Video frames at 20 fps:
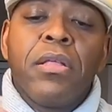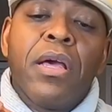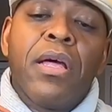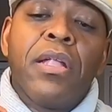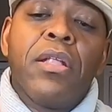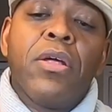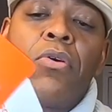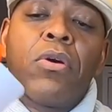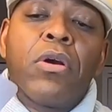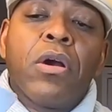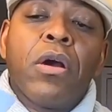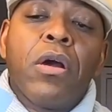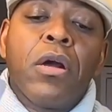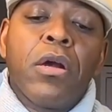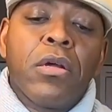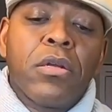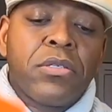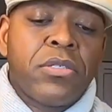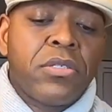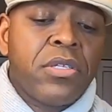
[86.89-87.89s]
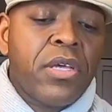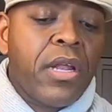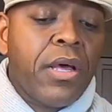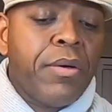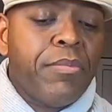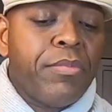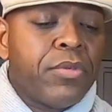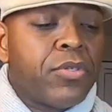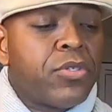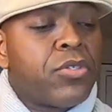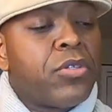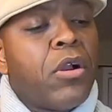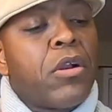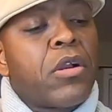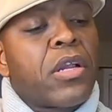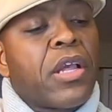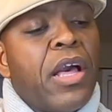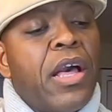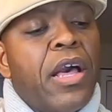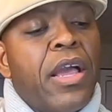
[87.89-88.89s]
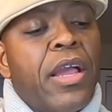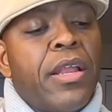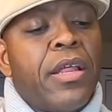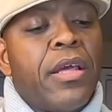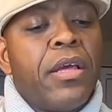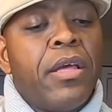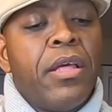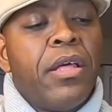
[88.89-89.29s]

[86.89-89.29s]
hello card, setup and start guide,